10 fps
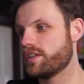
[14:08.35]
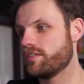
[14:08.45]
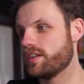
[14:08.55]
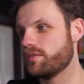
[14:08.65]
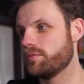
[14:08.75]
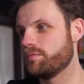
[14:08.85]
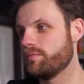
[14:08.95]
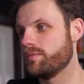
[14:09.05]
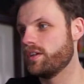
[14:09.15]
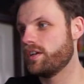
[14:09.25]
of that one,
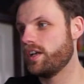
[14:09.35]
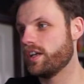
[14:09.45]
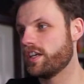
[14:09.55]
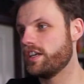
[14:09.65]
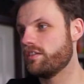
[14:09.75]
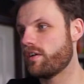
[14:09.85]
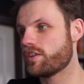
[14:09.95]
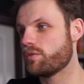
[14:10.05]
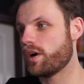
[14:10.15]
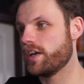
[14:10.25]
and then keep the
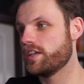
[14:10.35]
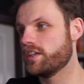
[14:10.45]
rest white.